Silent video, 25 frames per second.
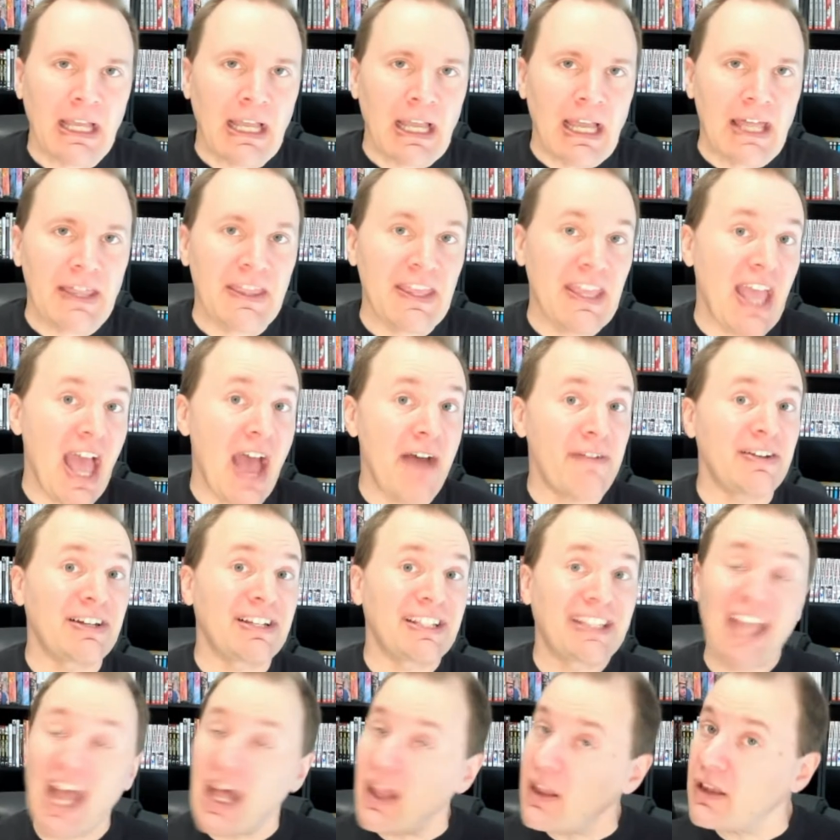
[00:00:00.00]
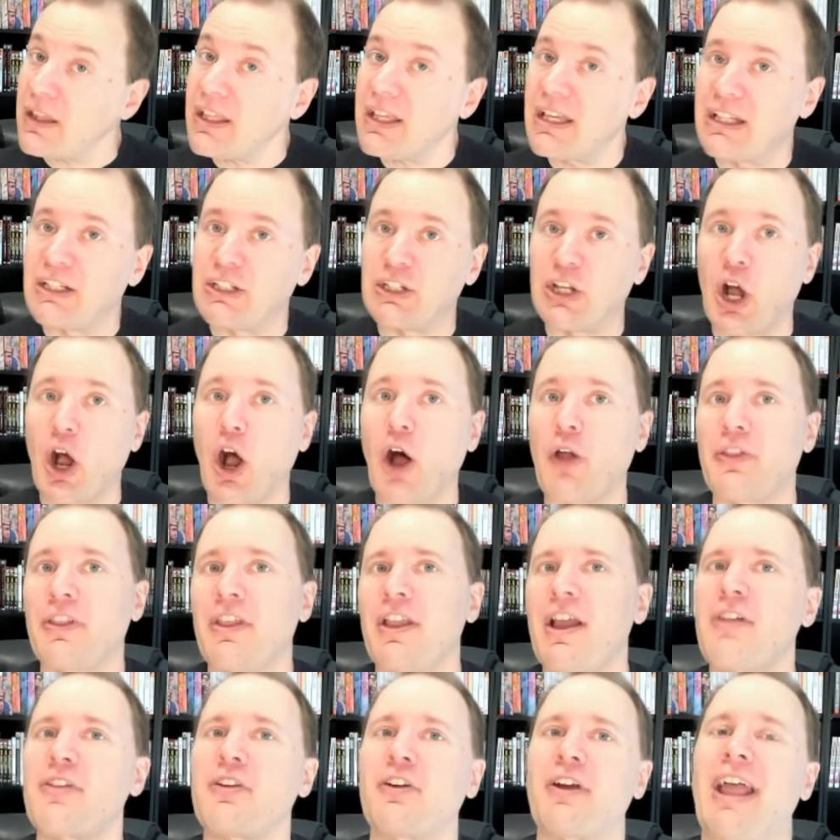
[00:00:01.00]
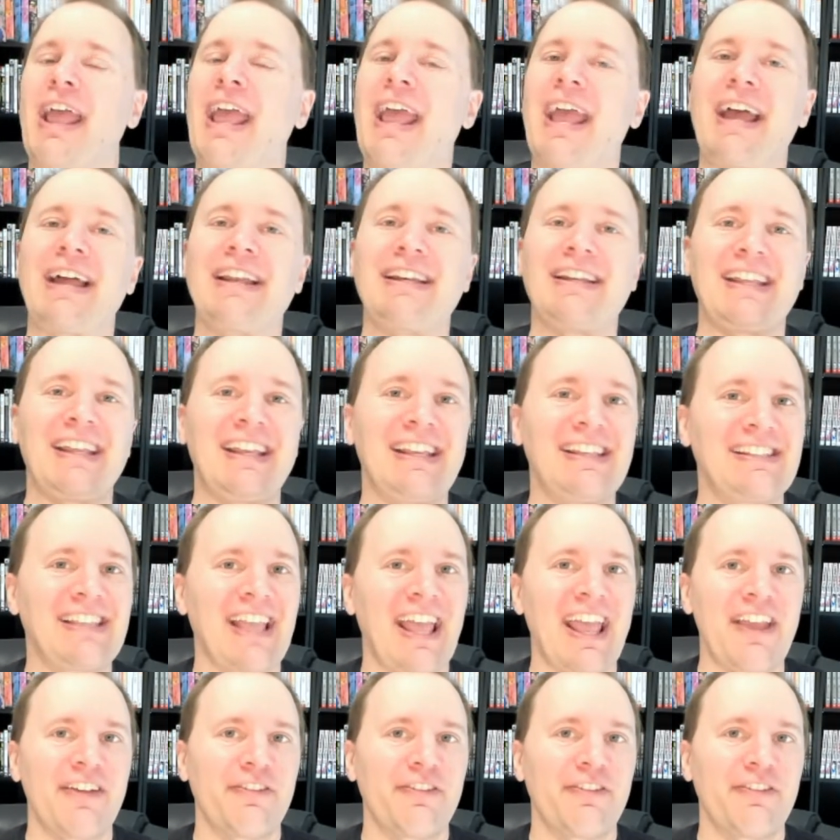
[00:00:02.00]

The Evangelion, on the other hand, is a